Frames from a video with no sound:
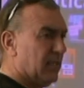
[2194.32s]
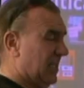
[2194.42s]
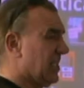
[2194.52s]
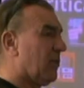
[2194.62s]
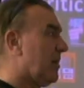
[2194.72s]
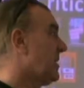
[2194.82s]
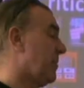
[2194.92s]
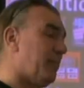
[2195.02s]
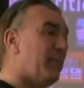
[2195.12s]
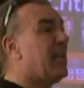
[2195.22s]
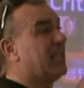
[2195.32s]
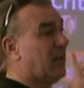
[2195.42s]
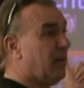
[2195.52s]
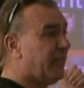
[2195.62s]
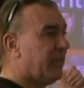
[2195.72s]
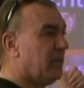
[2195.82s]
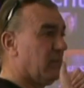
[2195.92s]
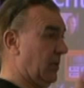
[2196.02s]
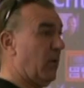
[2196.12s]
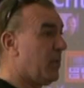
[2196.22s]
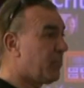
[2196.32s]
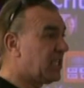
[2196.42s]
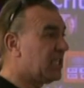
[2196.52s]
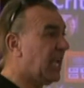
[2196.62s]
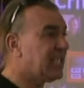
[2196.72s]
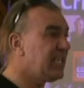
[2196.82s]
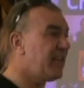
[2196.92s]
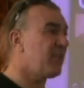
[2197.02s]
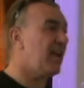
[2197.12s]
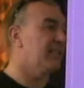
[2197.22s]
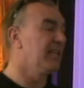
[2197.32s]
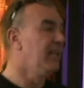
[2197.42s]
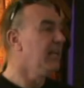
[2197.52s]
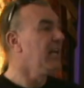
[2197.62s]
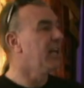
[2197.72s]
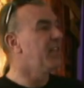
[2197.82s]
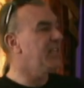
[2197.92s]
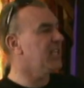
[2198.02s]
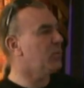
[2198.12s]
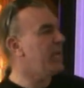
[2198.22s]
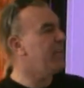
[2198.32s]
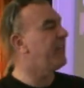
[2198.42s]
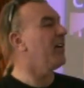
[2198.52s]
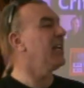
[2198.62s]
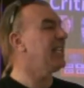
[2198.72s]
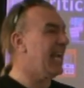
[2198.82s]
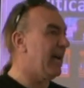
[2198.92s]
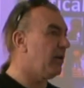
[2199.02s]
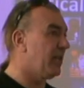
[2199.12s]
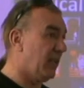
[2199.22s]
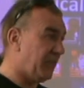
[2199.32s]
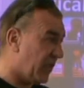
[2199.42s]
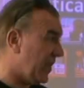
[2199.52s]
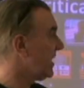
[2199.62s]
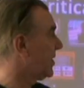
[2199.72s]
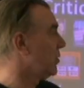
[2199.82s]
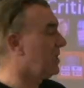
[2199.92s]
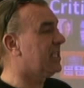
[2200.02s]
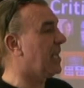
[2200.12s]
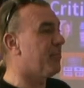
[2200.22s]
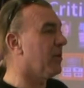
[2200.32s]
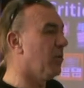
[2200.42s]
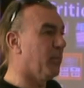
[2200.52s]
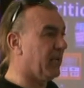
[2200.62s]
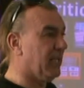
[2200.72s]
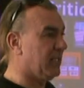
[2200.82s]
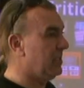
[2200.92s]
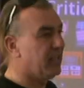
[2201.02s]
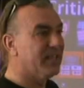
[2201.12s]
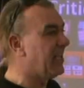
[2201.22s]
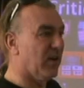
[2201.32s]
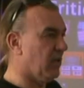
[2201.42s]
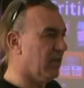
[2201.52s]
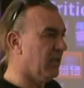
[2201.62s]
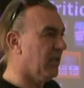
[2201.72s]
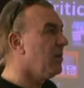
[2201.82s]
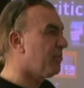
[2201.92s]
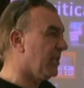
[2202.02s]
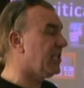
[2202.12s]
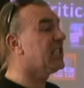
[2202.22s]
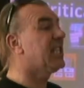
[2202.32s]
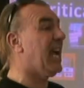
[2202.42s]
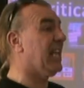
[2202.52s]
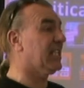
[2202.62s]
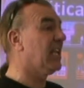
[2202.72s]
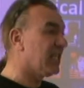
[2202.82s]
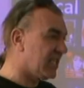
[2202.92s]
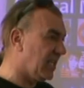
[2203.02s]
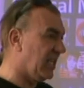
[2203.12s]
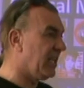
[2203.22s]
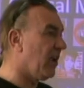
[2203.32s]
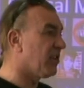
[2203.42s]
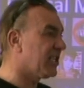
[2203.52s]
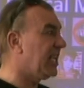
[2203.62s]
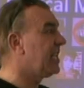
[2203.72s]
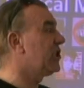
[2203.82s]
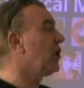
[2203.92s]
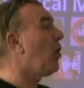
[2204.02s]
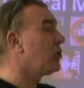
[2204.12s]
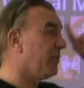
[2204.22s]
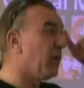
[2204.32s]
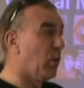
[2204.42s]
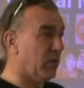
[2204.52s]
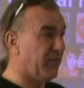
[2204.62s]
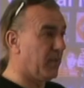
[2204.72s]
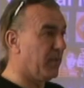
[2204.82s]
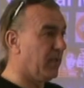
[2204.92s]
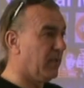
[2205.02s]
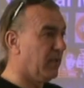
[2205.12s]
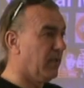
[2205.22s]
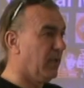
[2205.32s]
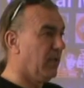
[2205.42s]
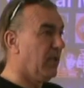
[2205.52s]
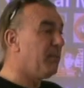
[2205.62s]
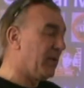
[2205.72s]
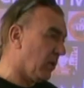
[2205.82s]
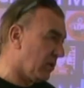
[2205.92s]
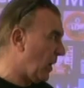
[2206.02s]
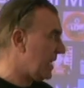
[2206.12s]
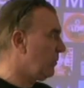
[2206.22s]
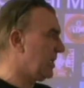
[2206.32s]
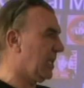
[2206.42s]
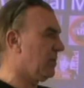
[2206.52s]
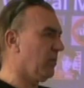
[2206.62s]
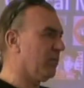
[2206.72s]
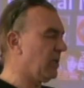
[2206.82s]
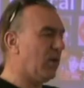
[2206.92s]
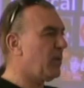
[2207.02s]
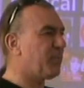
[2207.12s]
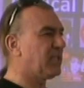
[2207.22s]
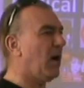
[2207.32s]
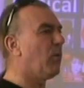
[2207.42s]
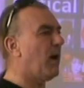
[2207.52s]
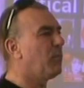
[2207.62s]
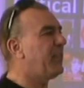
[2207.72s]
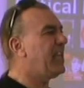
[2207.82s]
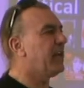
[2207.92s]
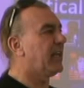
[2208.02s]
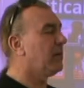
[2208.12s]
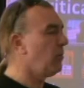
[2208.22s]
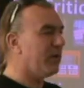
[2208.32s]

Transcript: I told him to piss off. Well, not with British Gas, and never has. This is where you find out that if you think there's all these separate companies, they're not. British Gas are still in charge of all of them. Because when we says, well, we're not with British, oh, I'm with Eon then.